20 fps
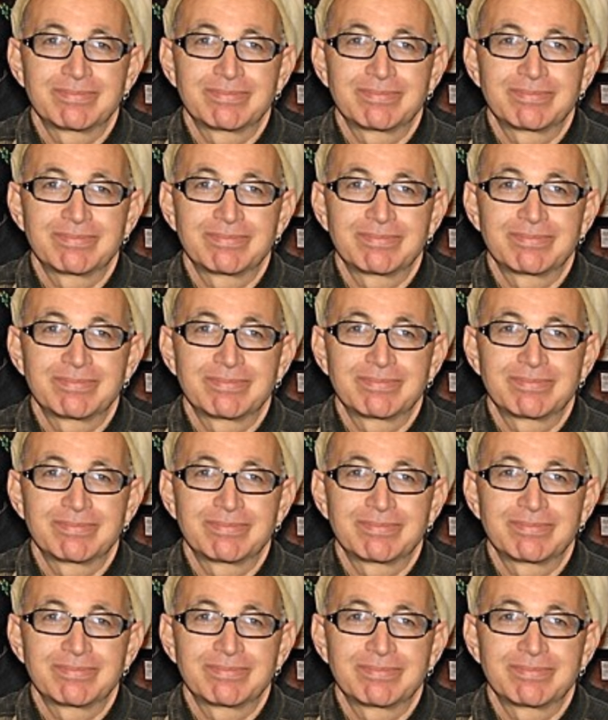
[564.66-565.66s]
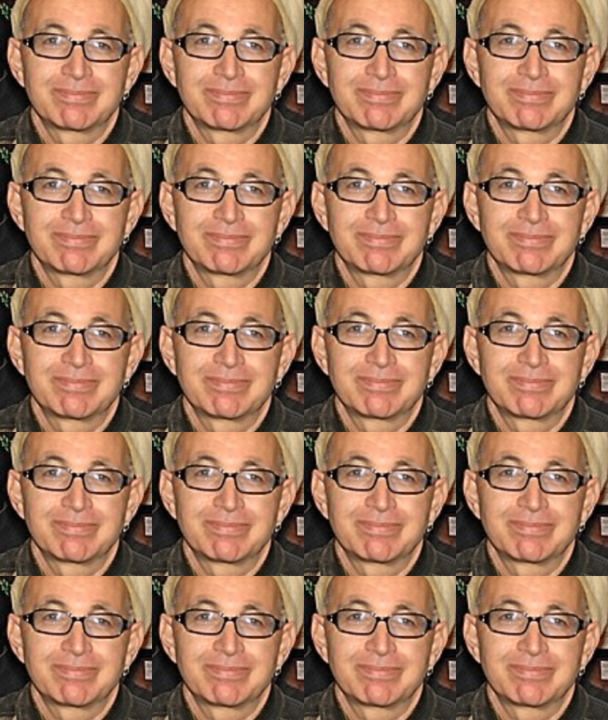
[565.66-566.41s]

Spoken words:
Nobody speaks.